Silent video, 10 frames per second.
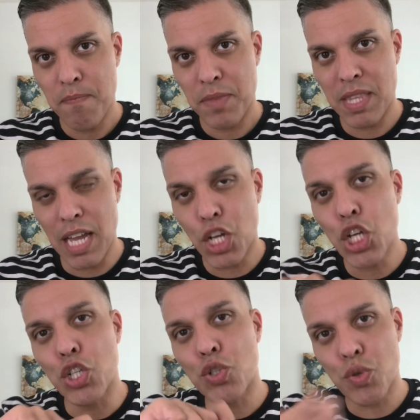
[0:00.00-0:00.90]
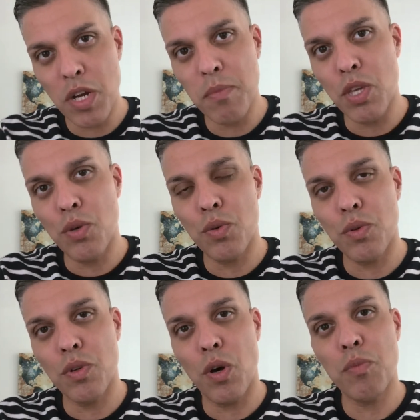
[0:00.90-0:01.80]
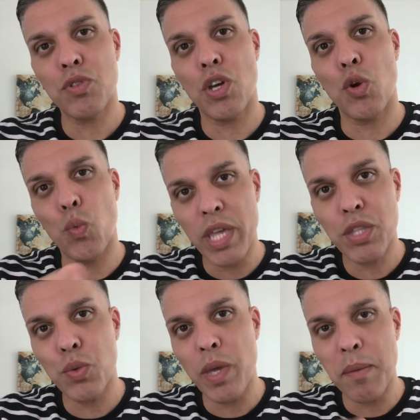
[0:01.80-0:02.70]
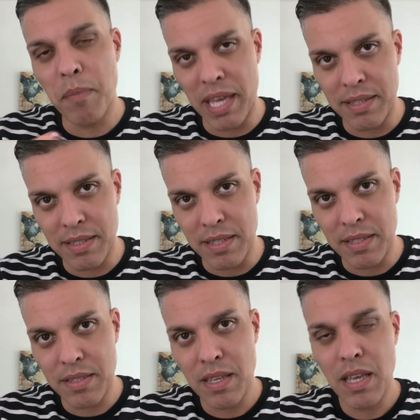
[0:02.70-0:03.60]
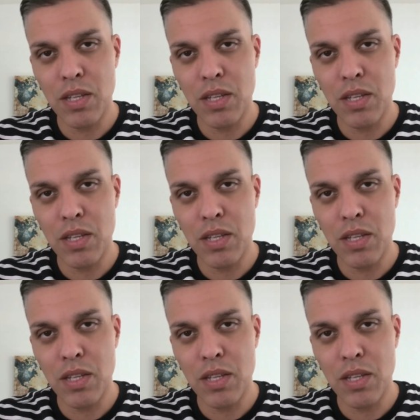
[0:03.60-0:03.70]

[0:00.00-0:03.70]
that contribute almost on a week-to-week basis